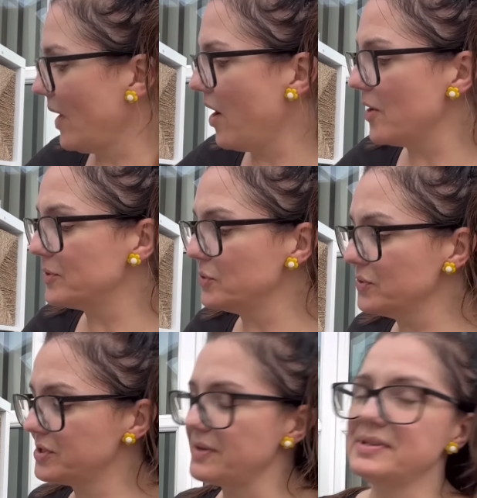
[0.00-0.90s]
I would
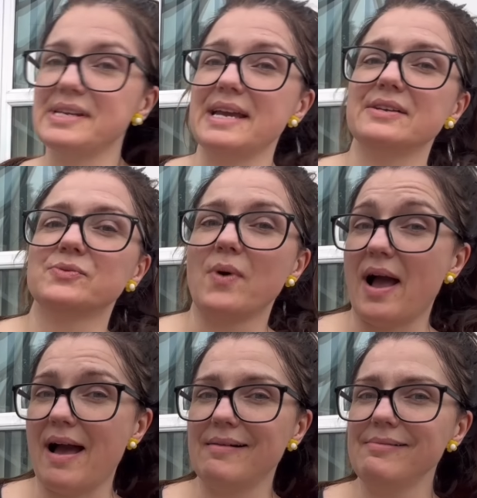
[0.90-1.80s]
also say as
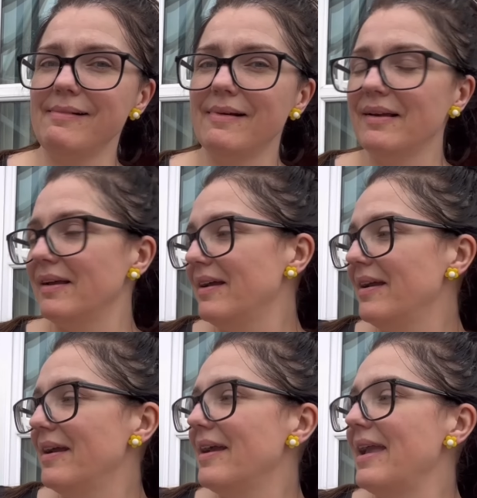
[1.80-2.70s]
well,
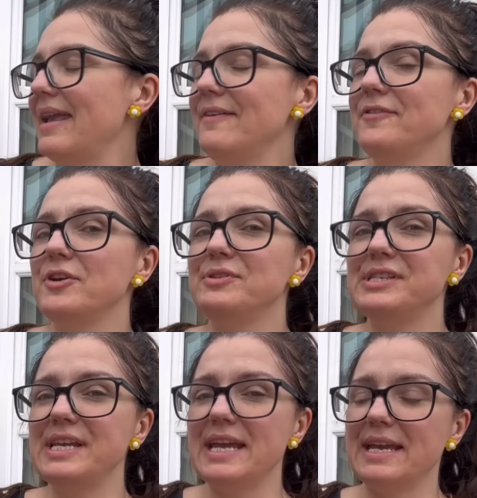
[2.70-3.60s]
if you
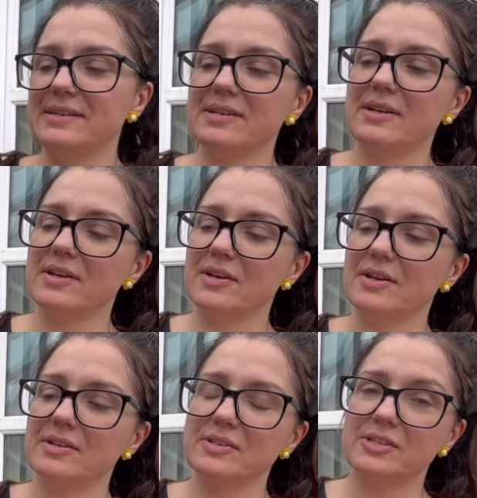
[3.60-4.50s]
did
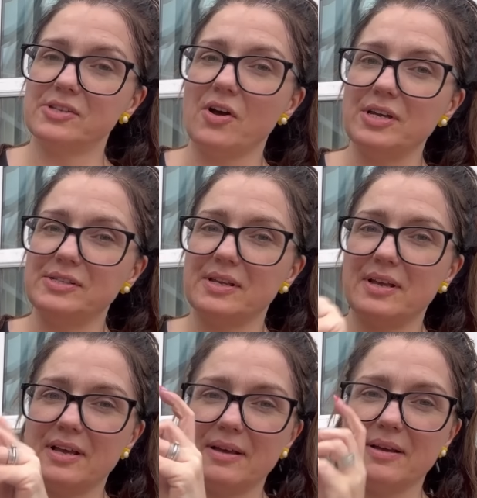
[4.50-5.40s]
size
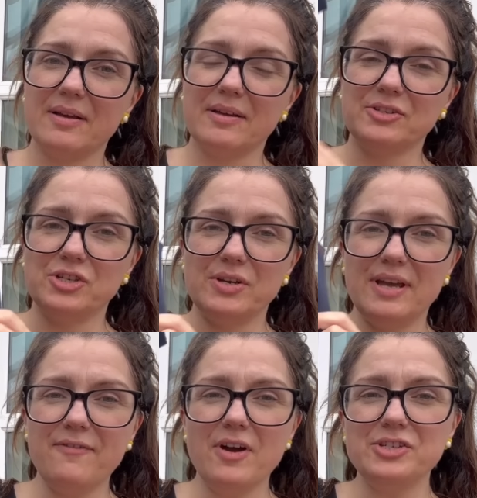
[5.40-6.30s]

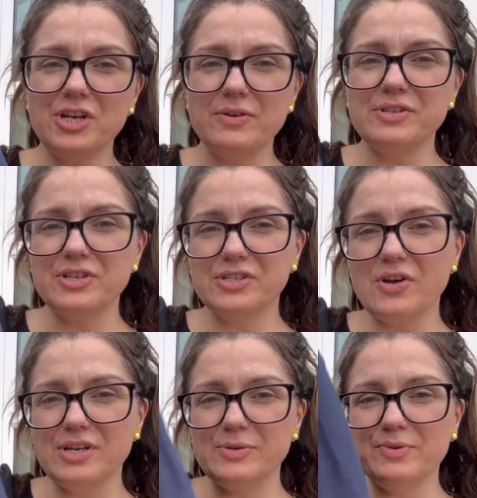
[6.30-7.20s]
if I'd chosen the
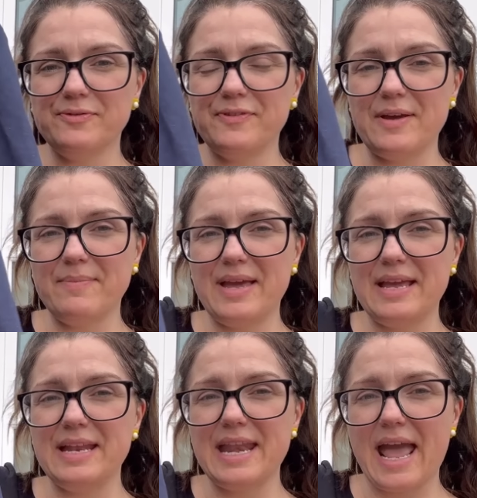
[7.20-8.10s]
size that would fit
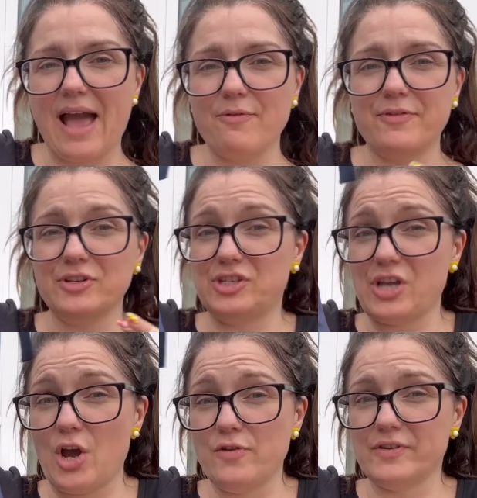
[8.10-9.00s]
me now for this
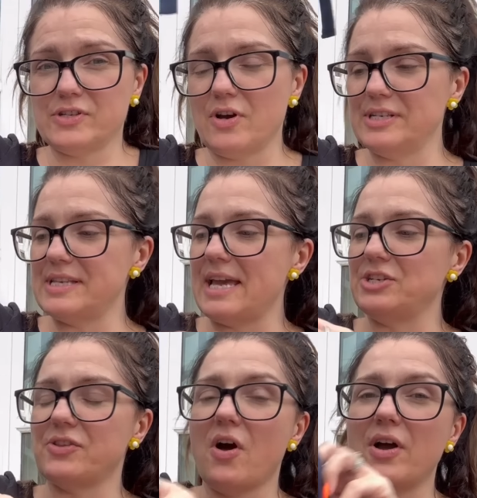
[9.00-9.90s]
oversized
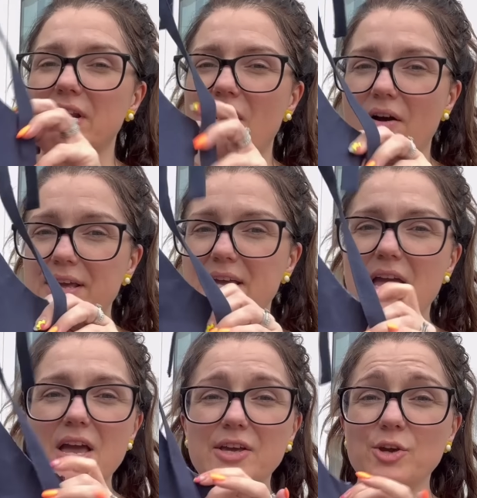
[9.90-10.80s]
nature that I like,
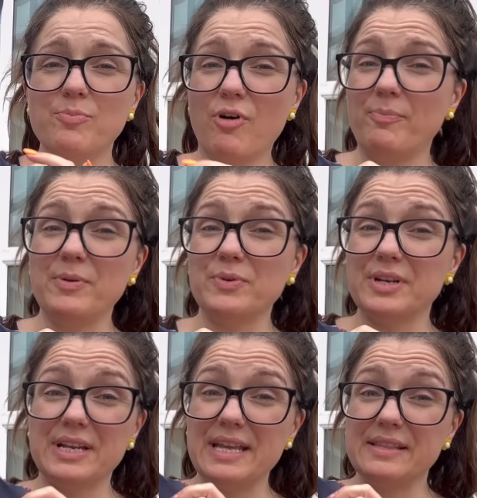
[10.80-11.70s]
you probably
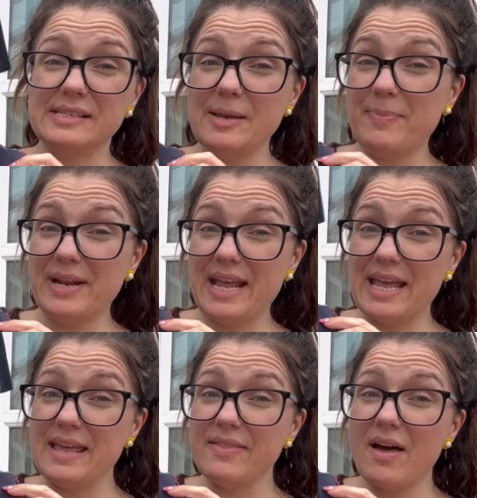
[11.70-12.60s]
wouldn't need the zip in it
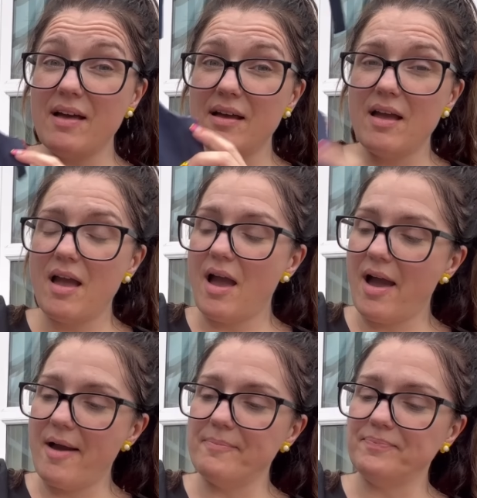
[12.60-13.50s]
either.
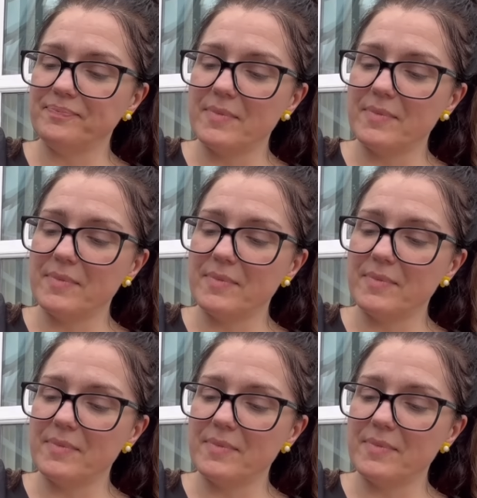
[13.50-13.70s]
Um,